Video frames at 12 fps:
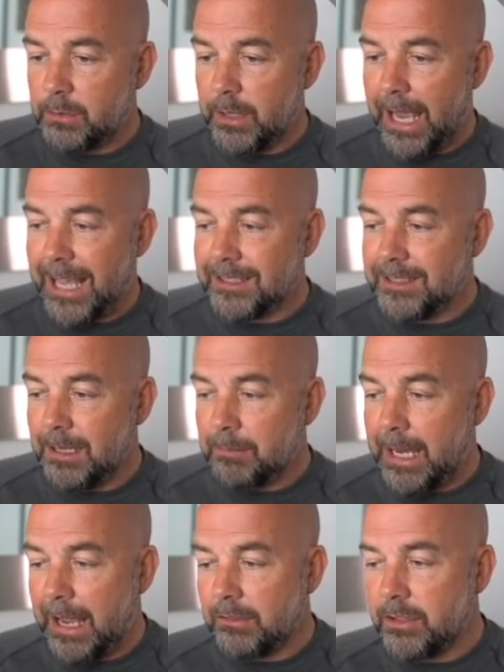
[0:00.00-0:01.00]
It has dipped
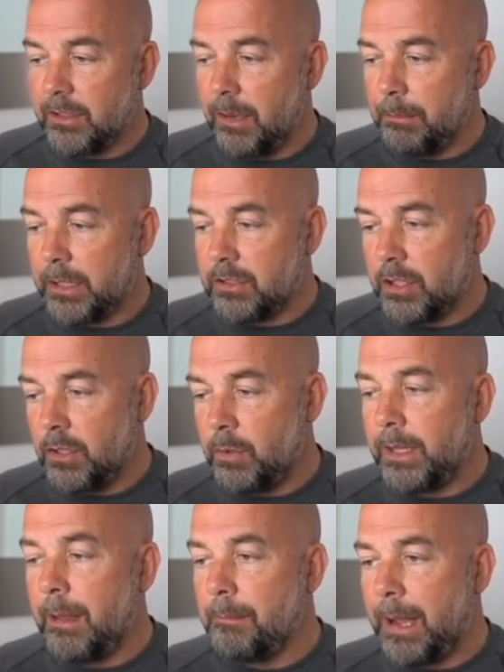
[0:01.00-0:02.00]
down to number two
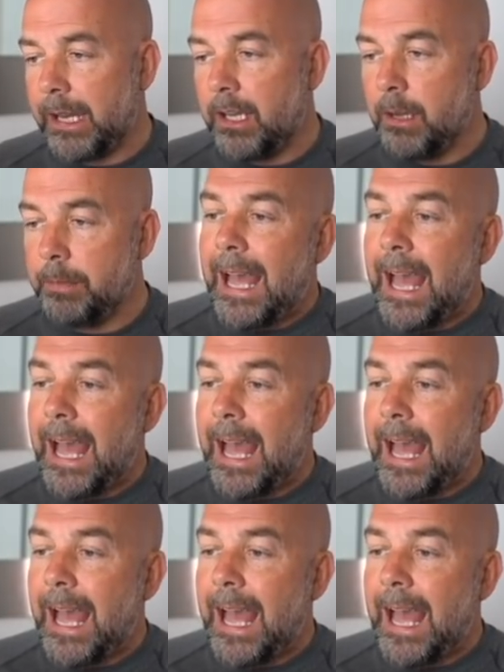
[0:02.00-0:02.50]
and then back up.